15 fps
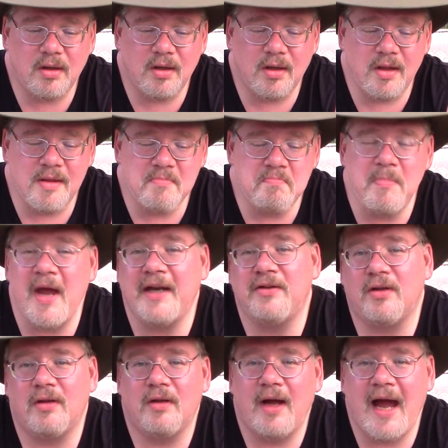
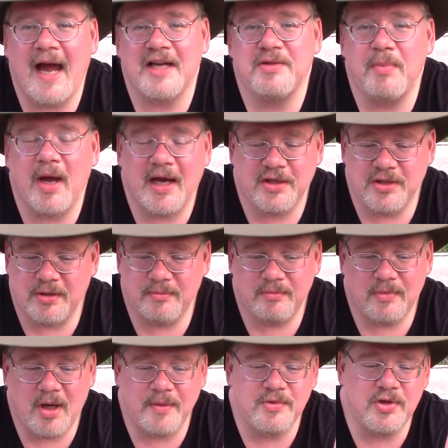mental aspects of